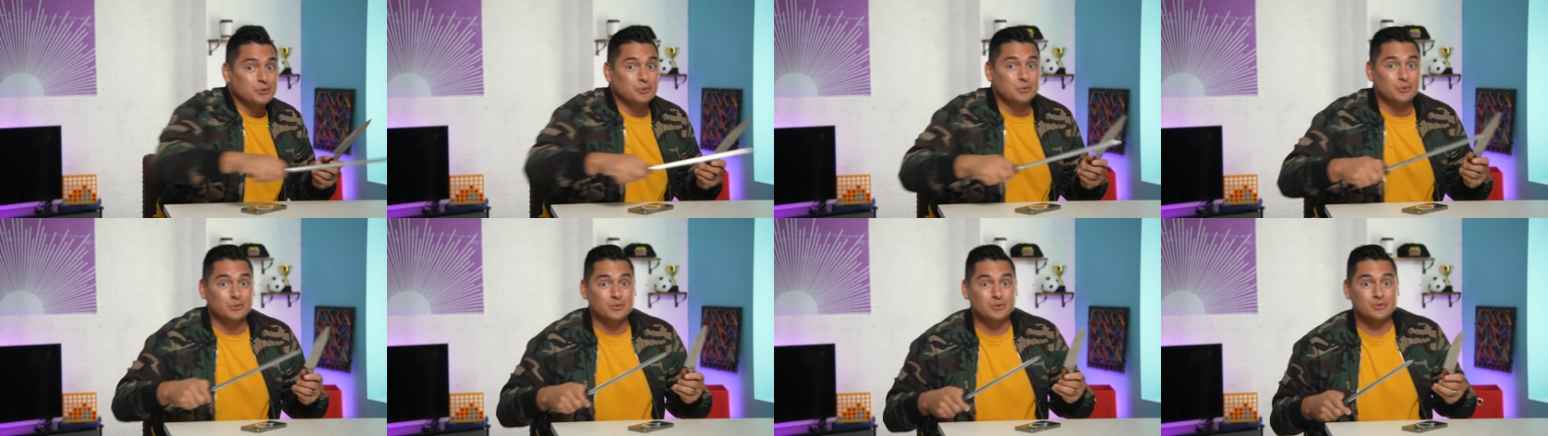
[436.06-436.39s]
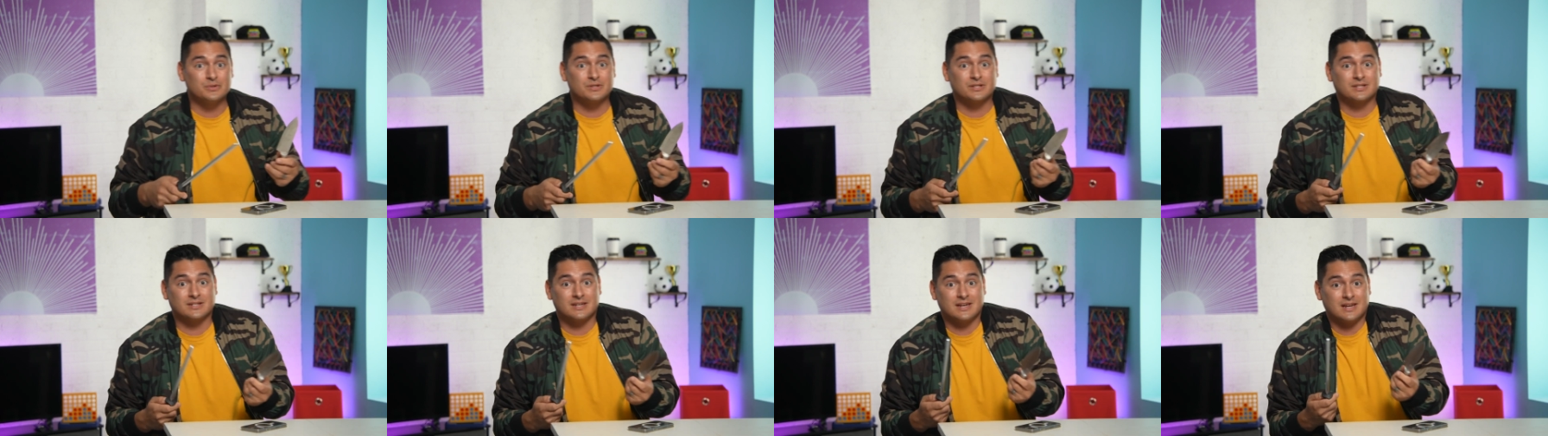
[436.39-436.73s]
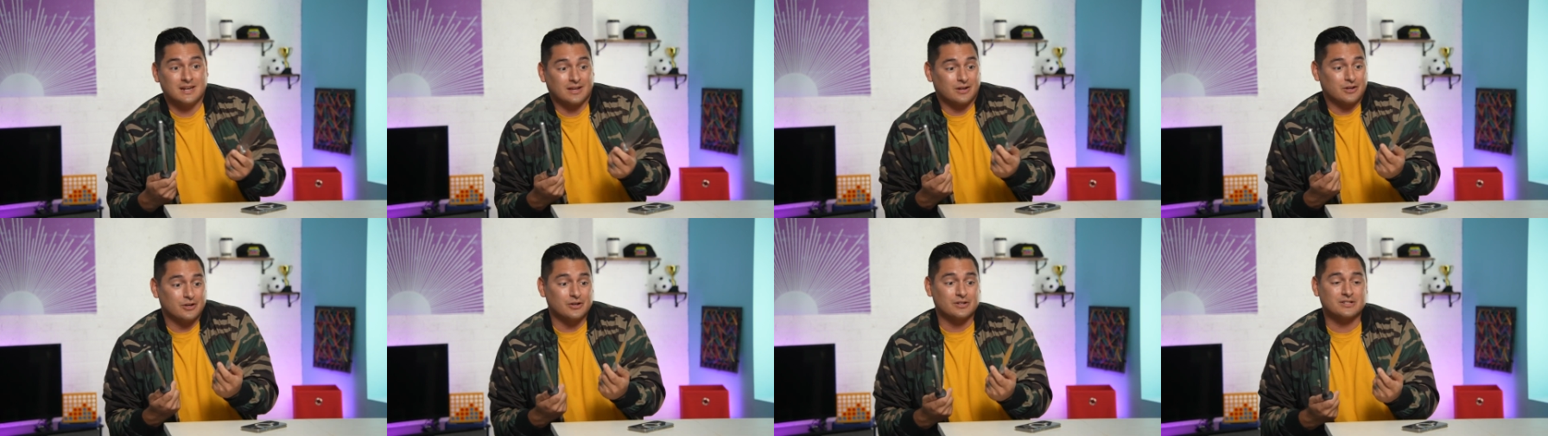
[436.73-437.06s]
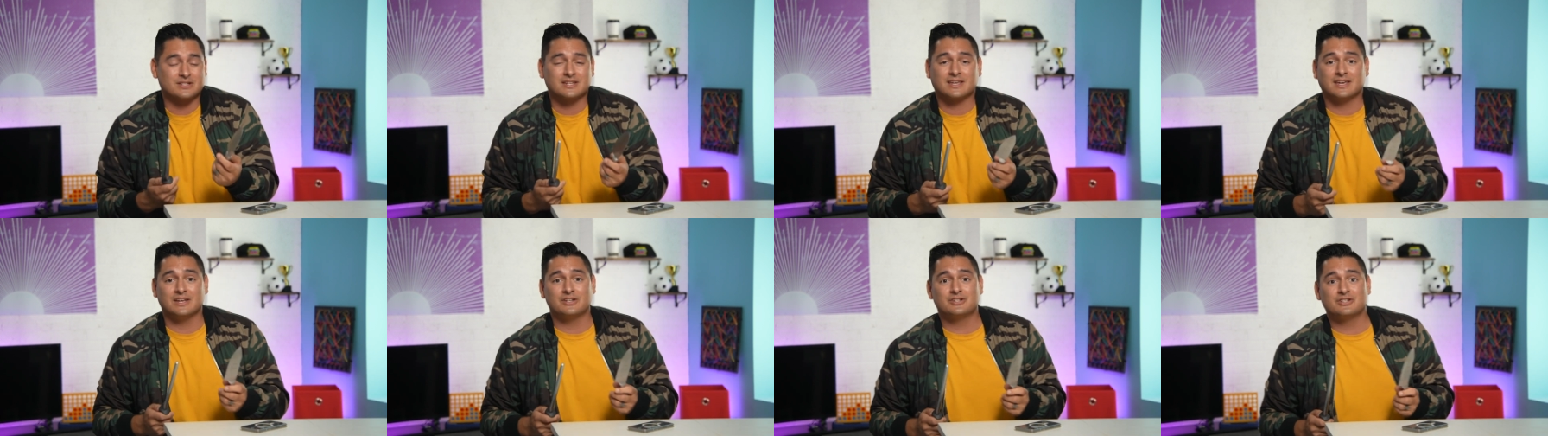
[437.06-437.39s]
tools in a
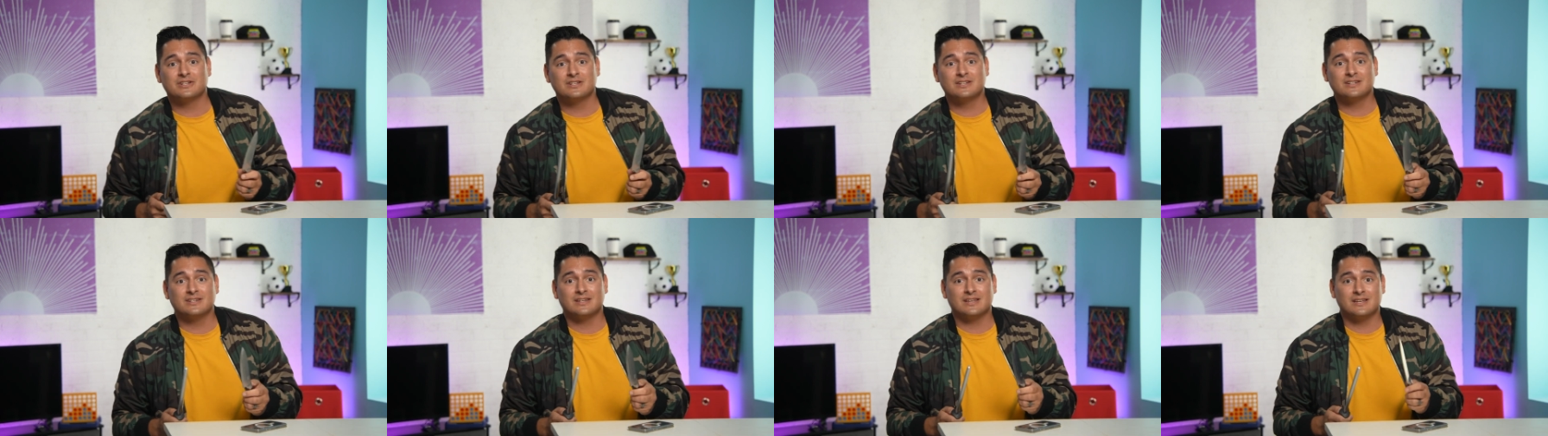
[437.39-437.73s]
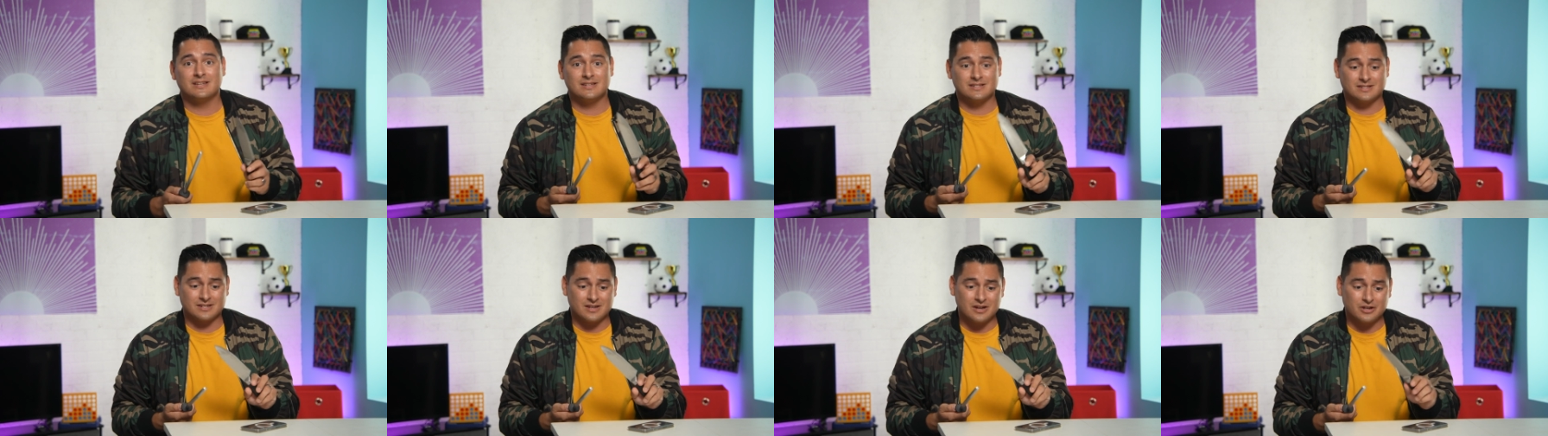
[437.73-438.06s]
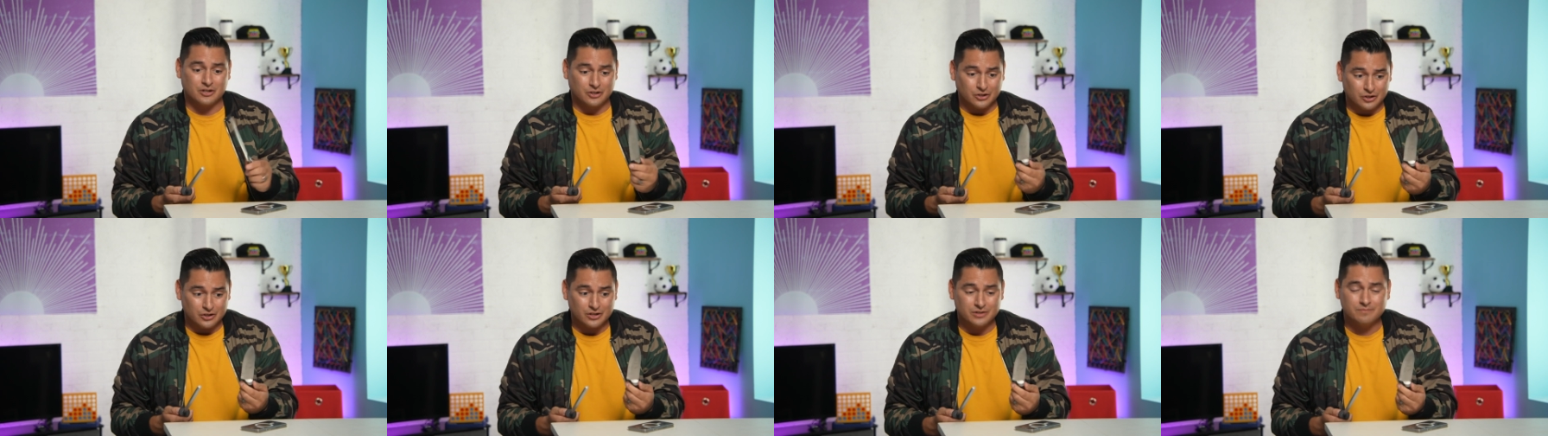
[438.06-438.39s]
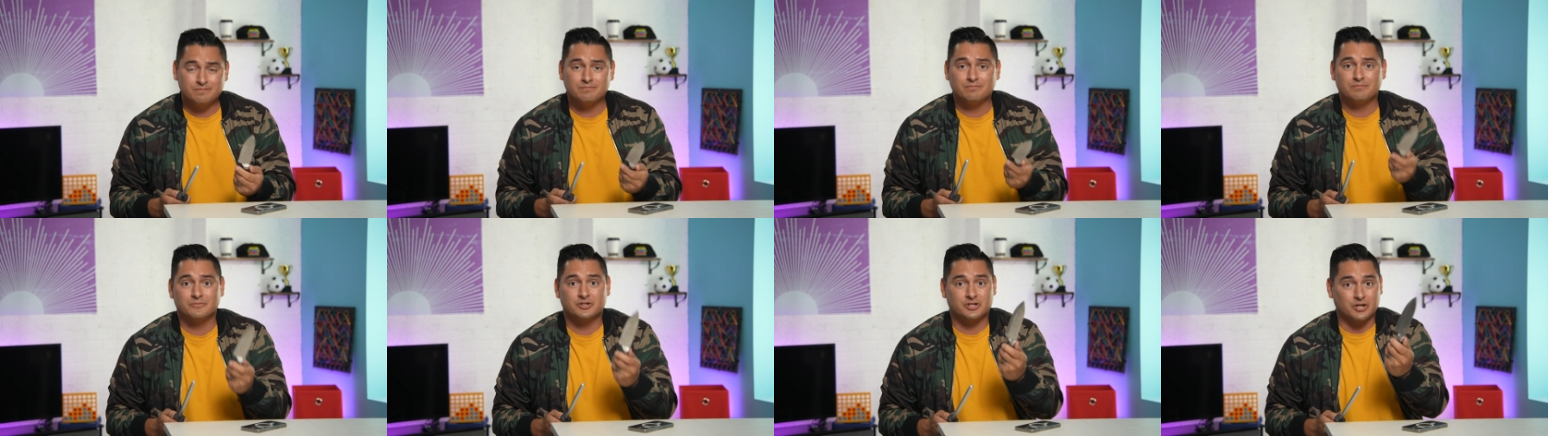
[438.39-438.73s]
cook's kitchen is a
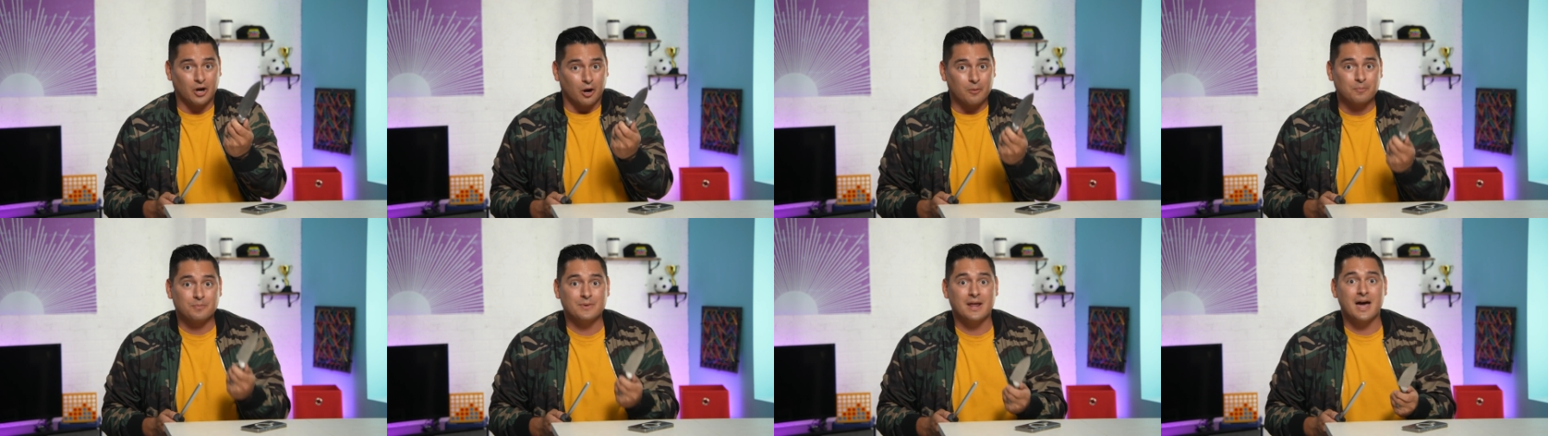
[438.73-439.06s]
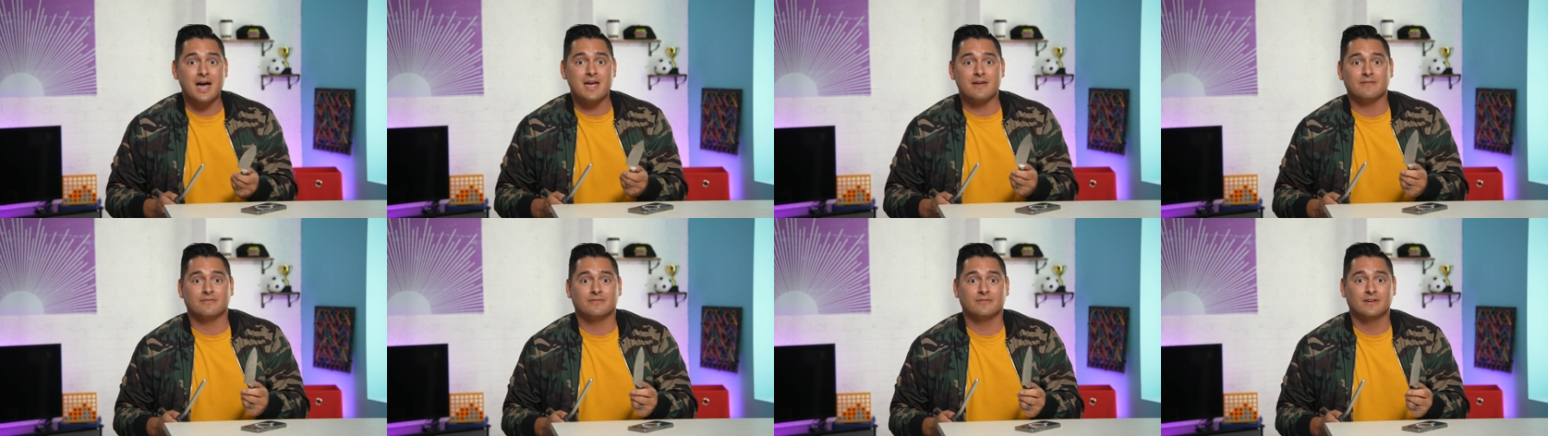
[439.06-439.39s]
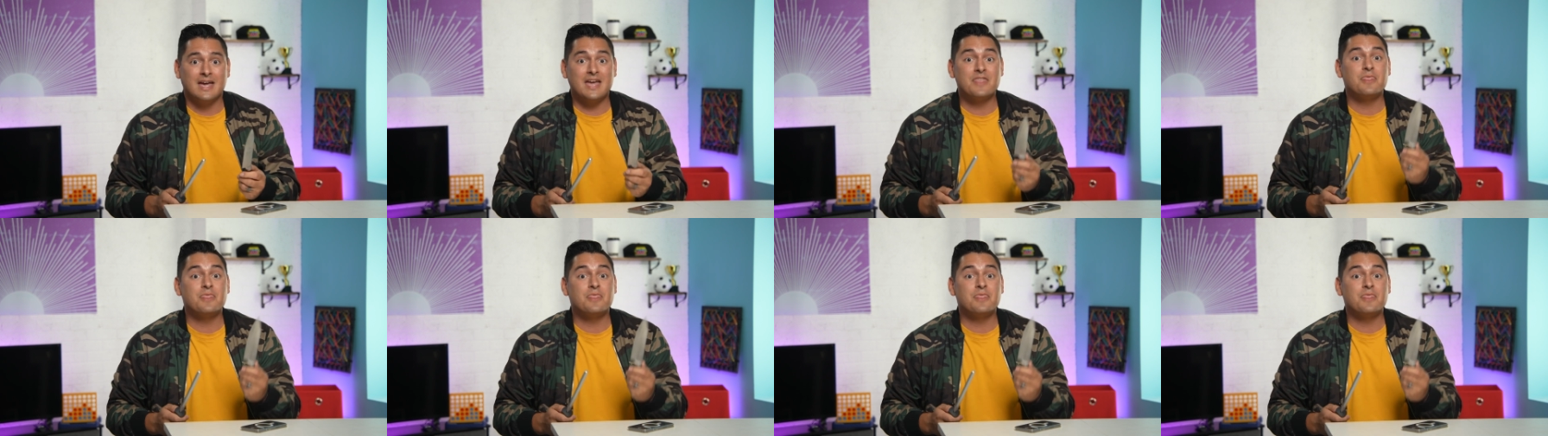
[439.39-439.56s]
good sharp knife.